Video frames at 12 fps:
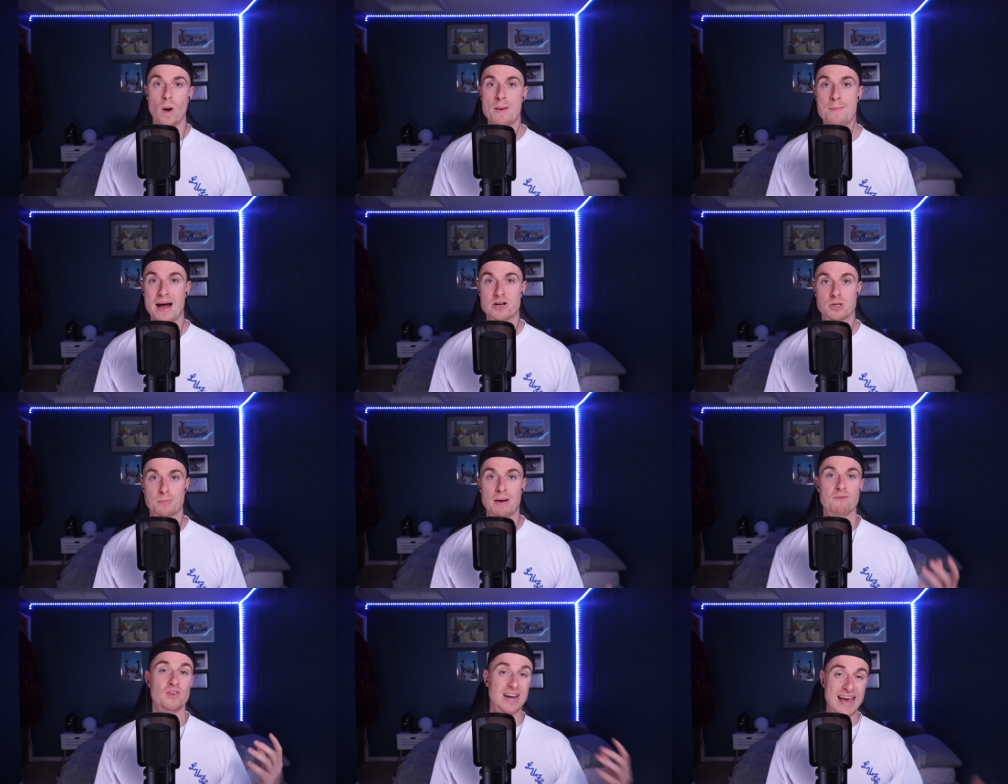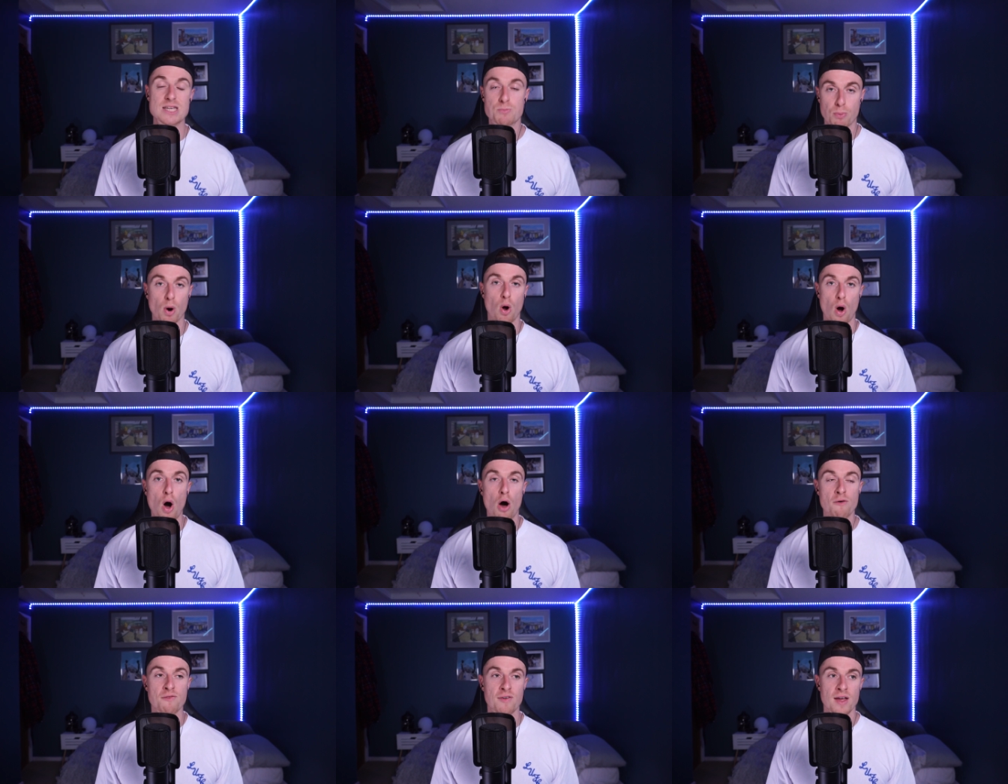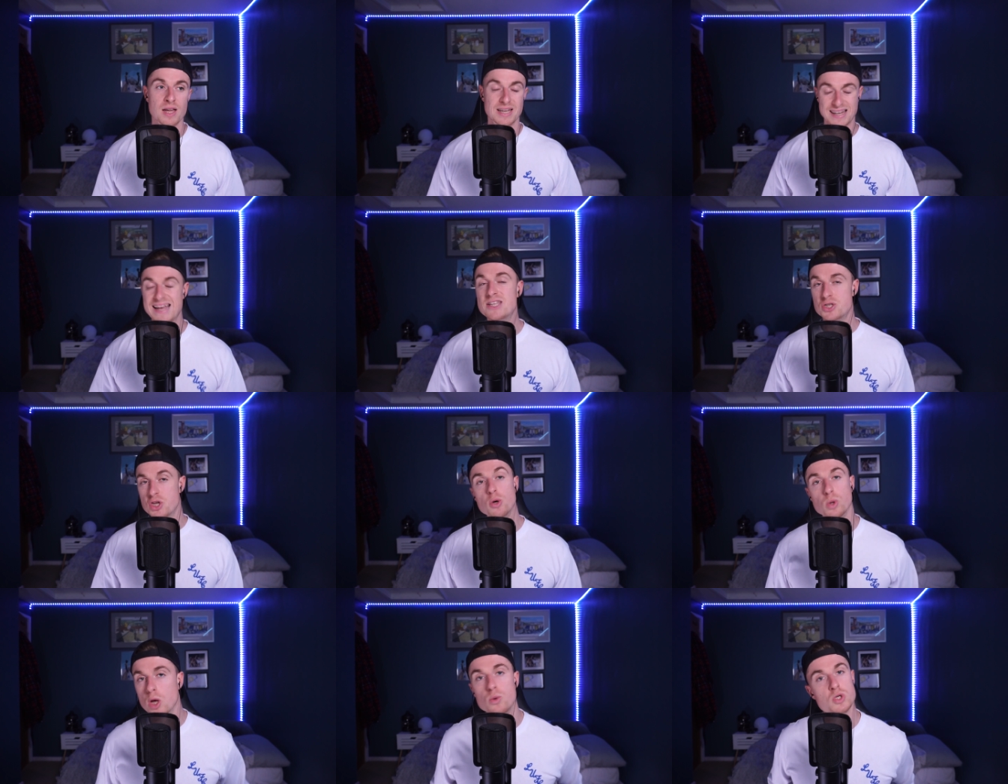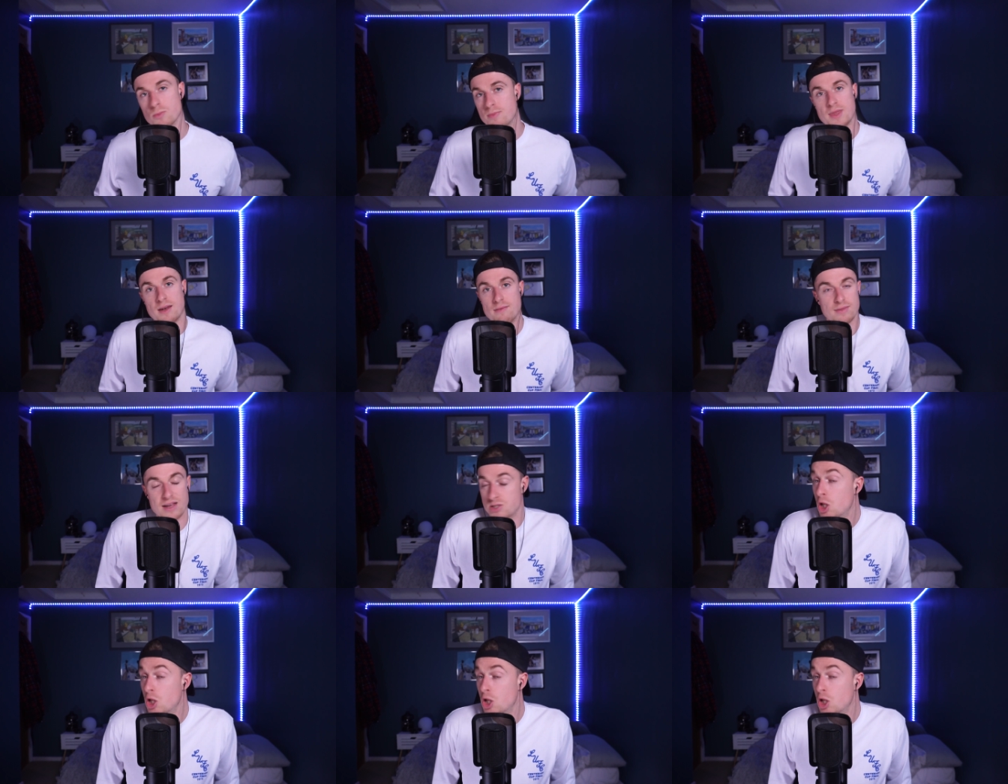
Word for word: when Patrick Bamford is brought off, Leeds do lose something.